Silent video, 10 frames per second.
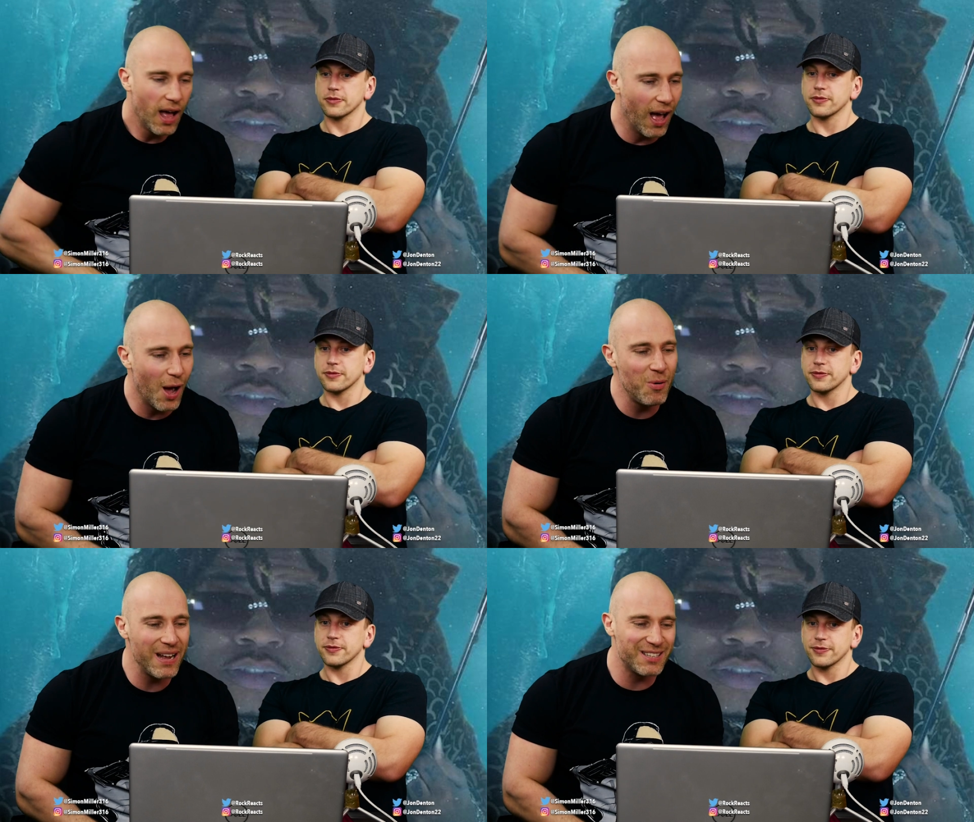Speaker 1: Uh,
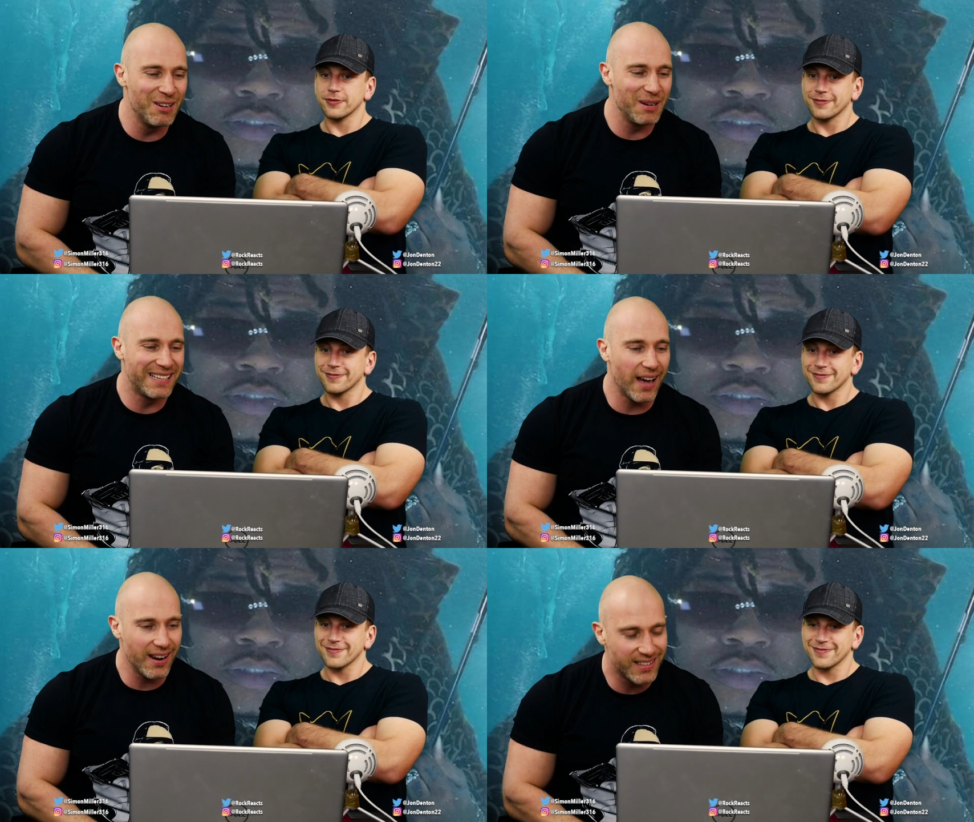we're doing
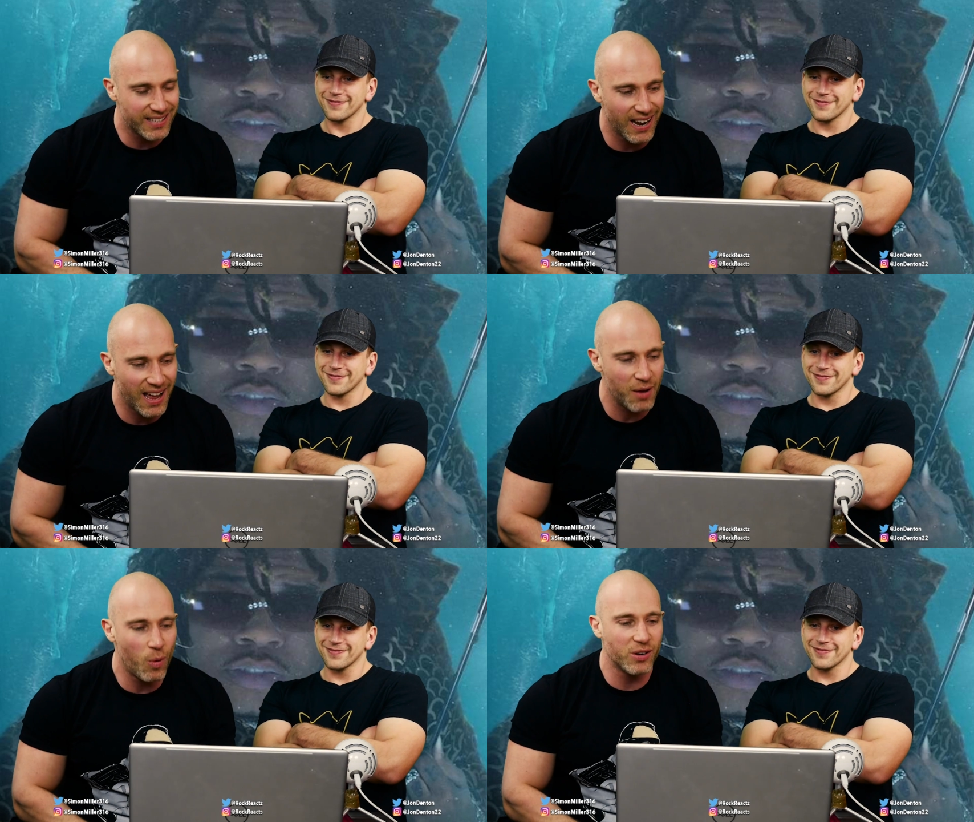Gunna
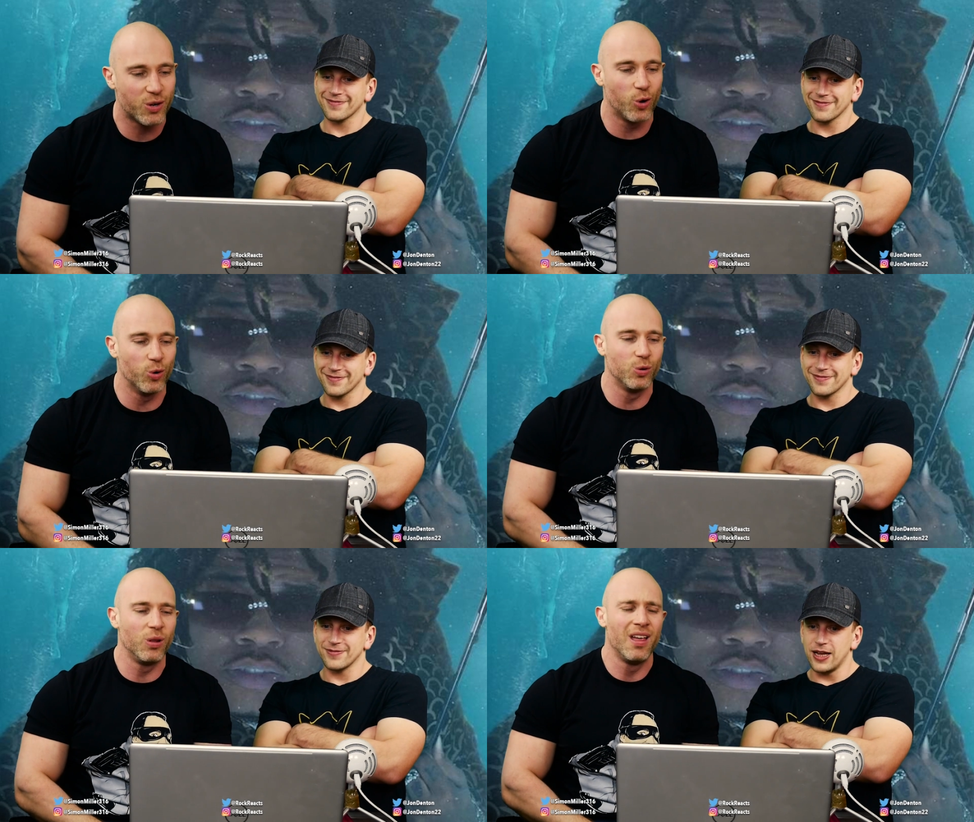today. One
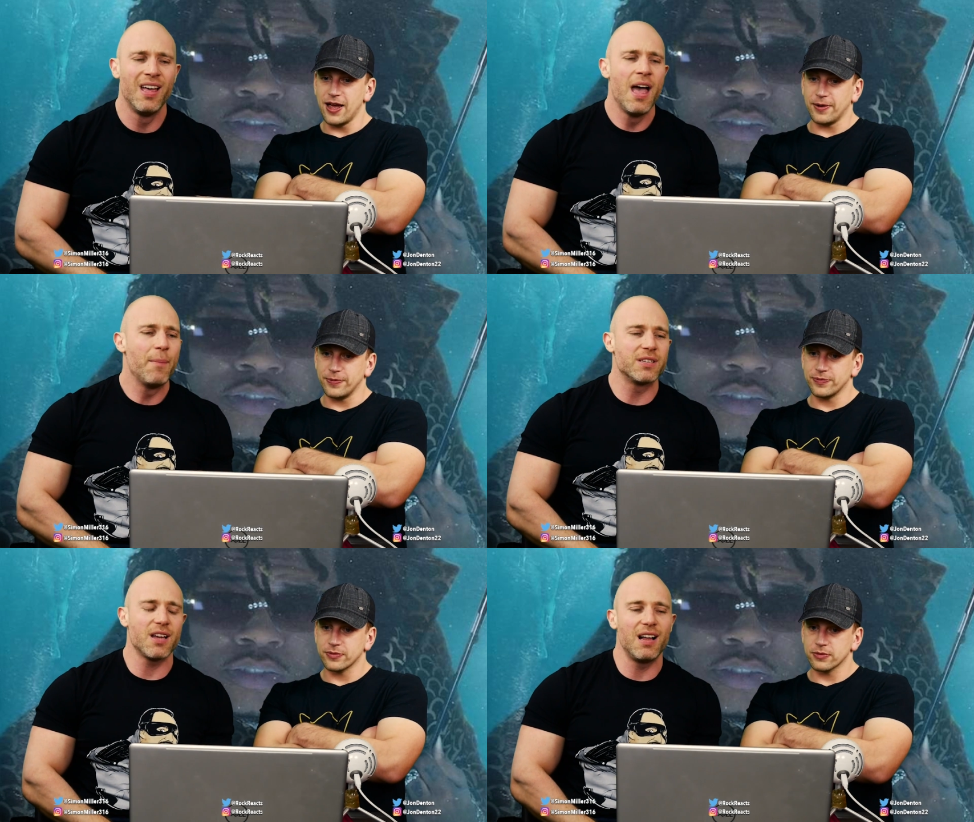call. Yeah.
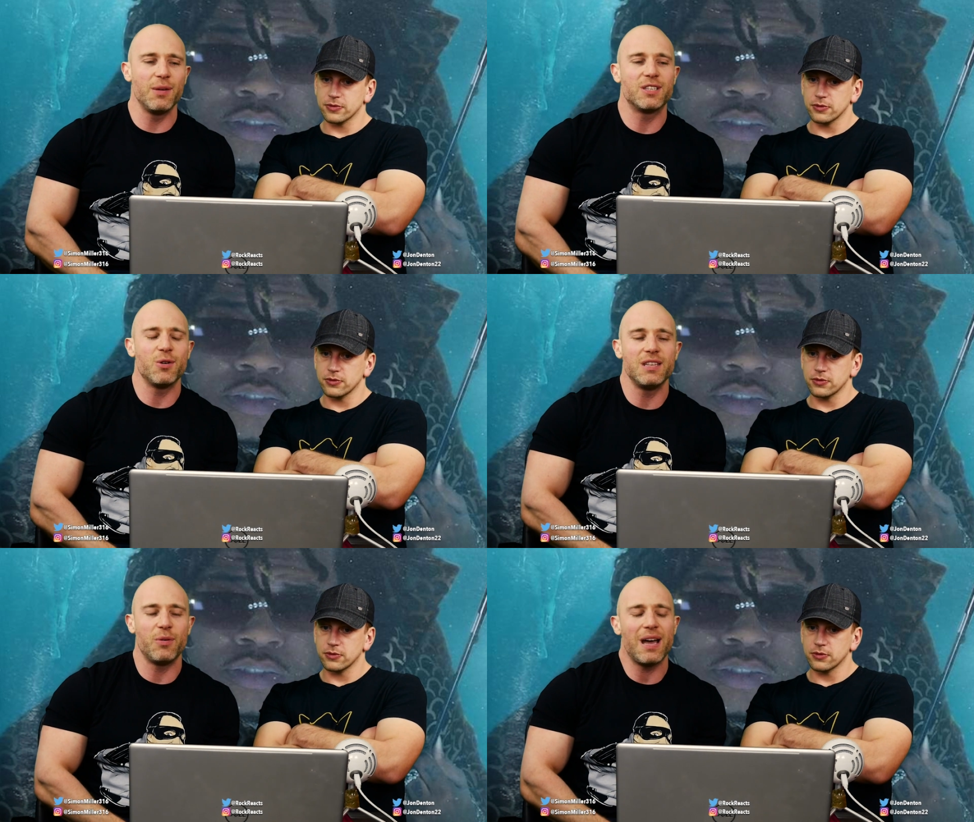Bizarrely, we're
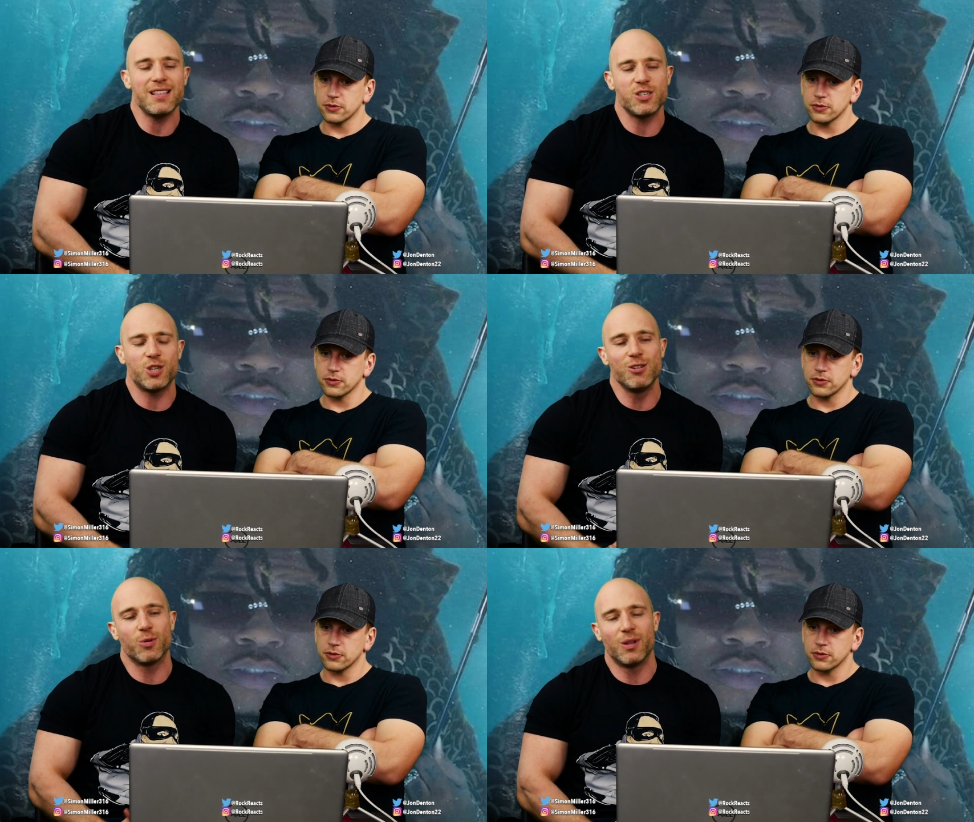doing. The, we had to
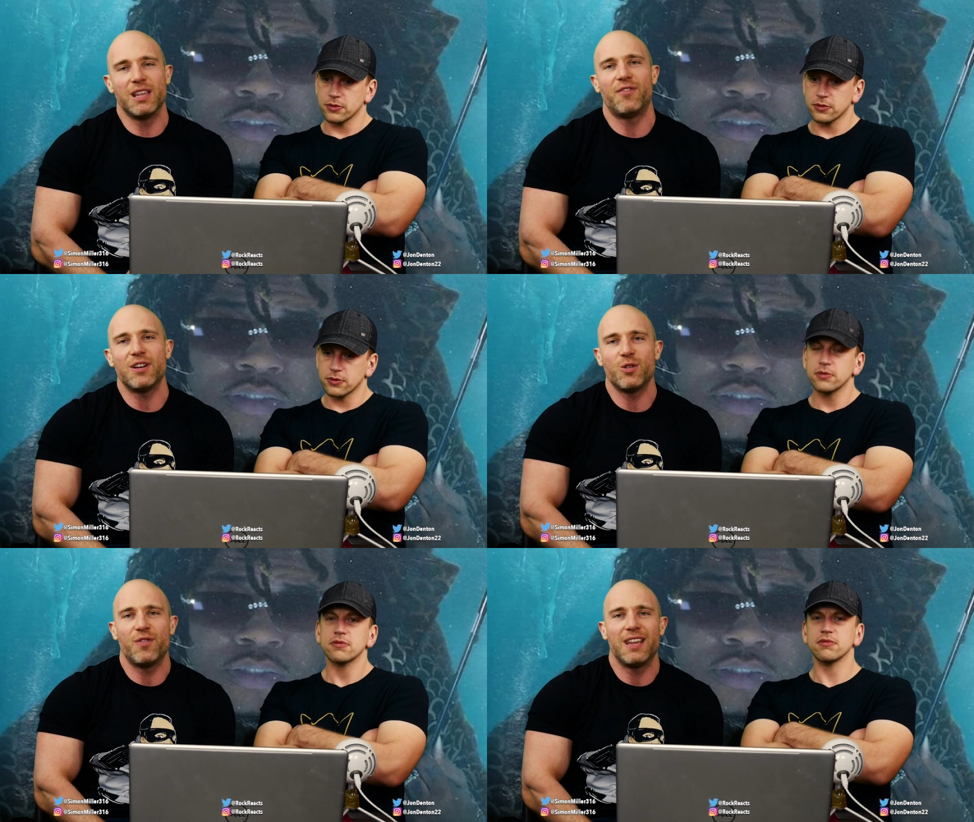choose between the
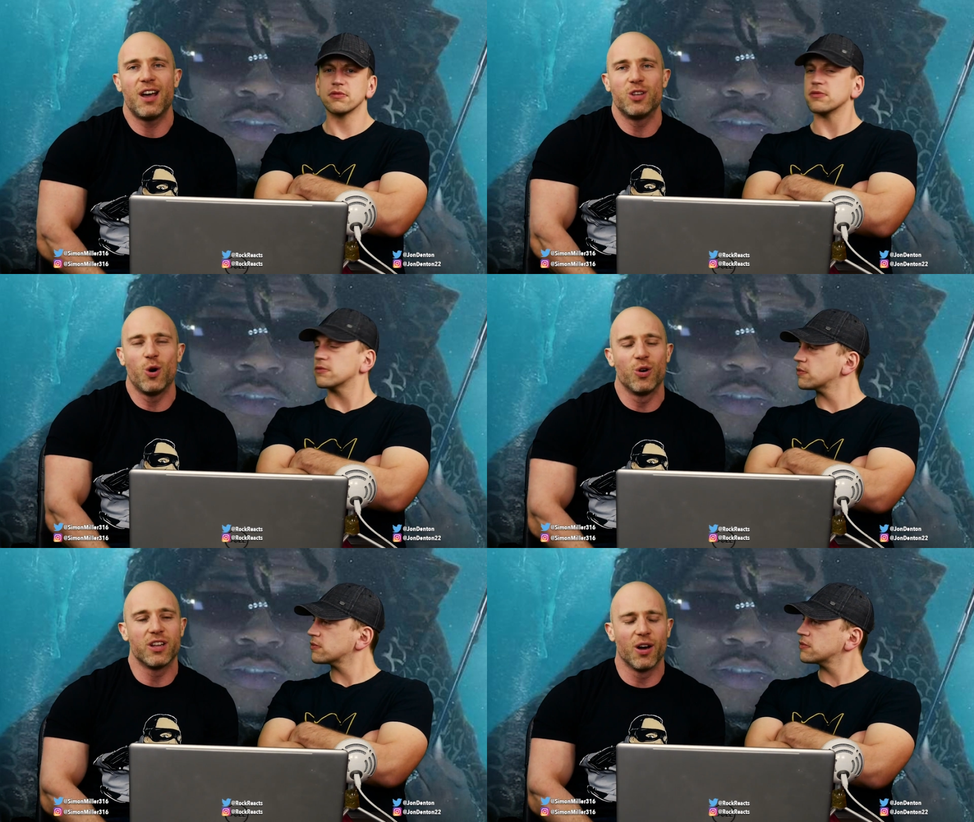official video mm. and the hmm.
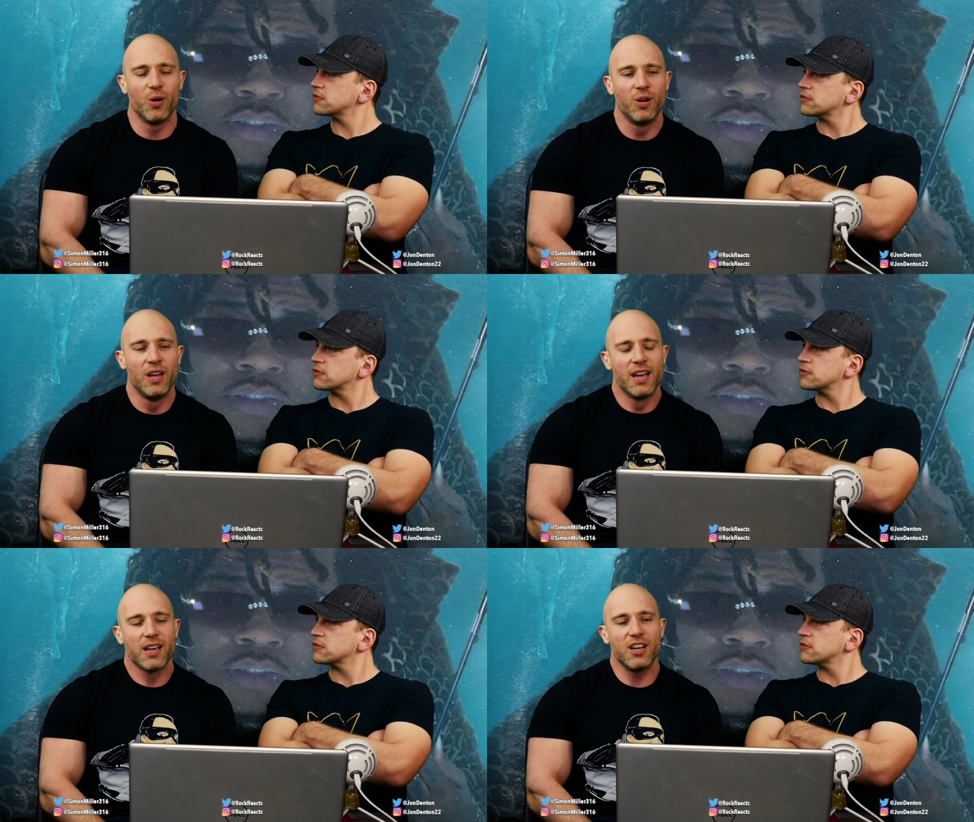audio
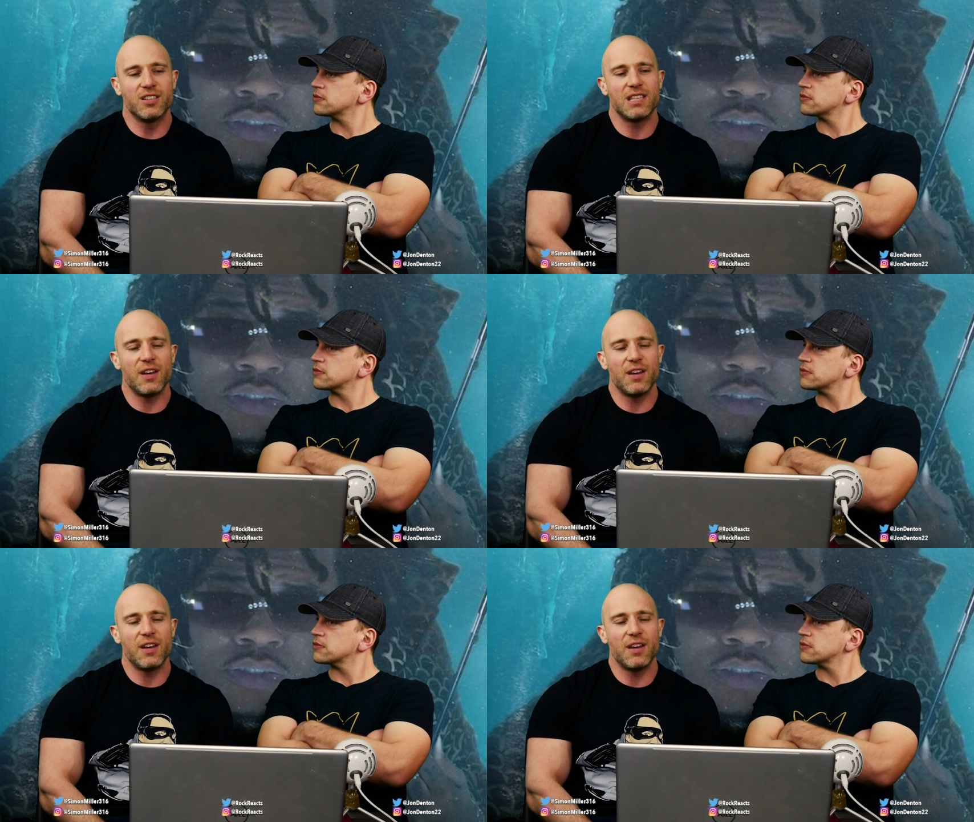because the